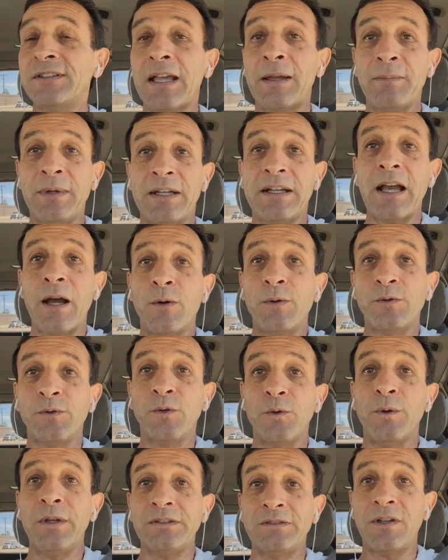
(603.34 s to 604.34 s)
that Mikao
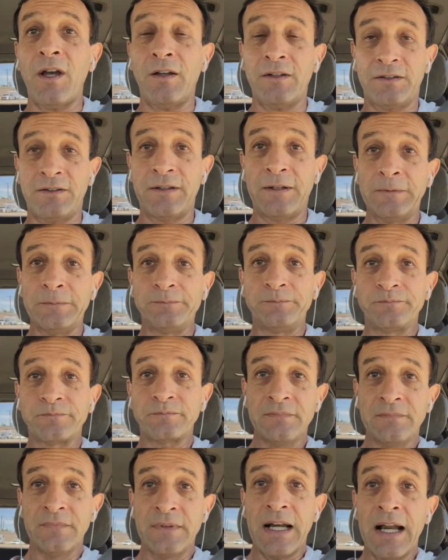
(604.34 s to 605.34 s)
Usui taught,
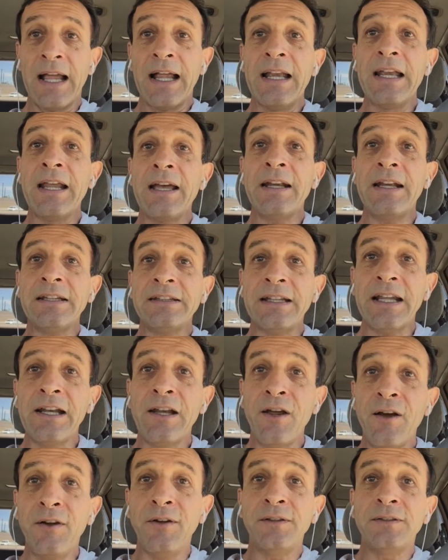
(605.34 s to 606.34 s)
let
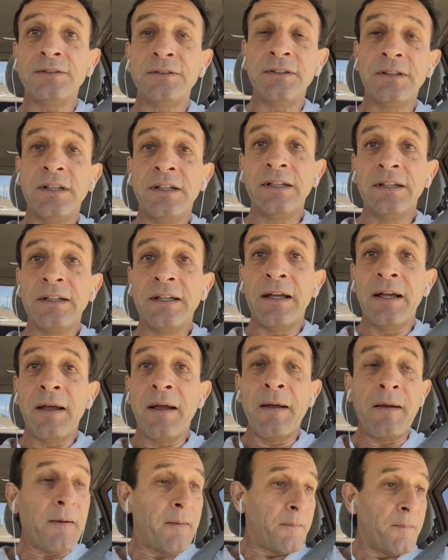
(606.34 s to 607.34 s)
alone
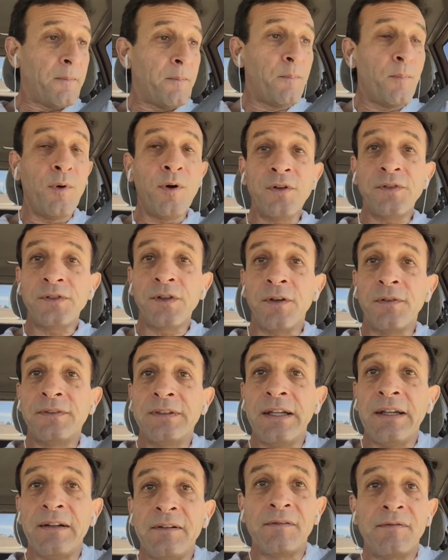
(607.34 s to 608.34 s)
most of
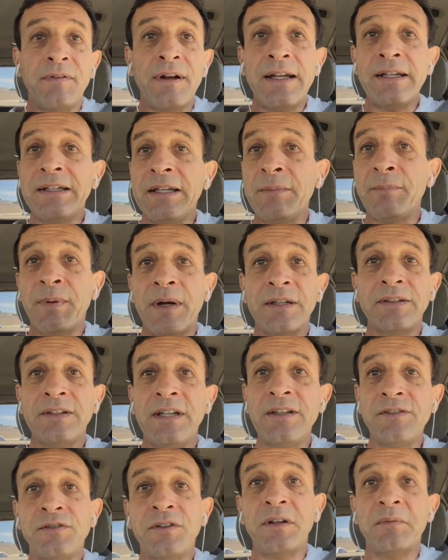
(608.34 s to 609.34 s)
the Reiki
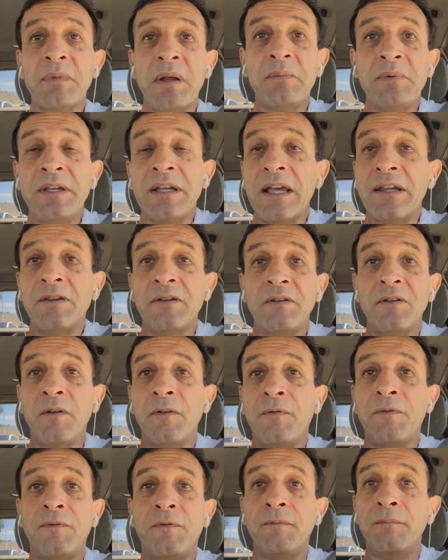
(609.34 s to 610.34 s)
practitioners, maybe, I don't
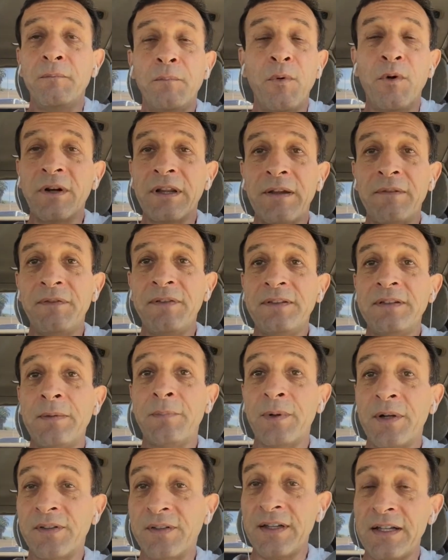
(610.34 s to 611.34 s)
know, more than
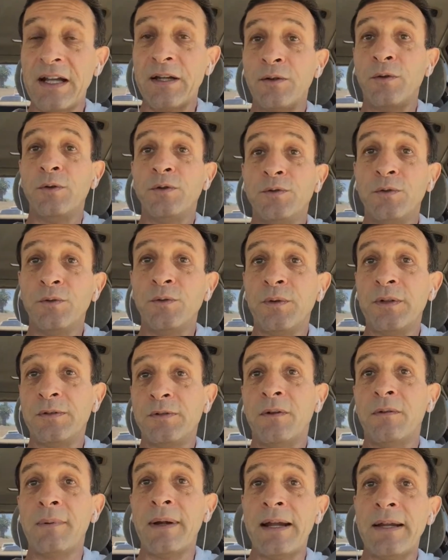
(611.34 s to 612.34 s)
50%, I'm going to do a
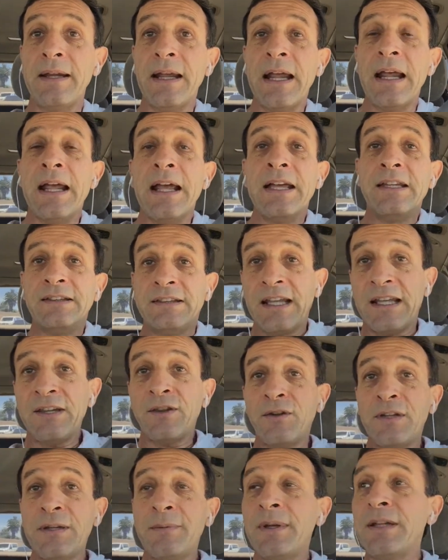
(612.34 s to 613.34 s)
survey, they
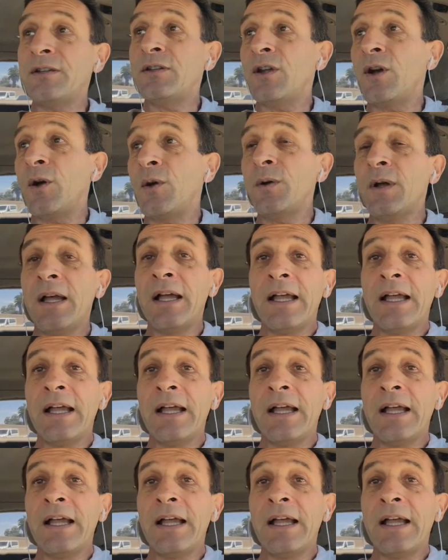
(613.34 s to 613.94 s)
don't even know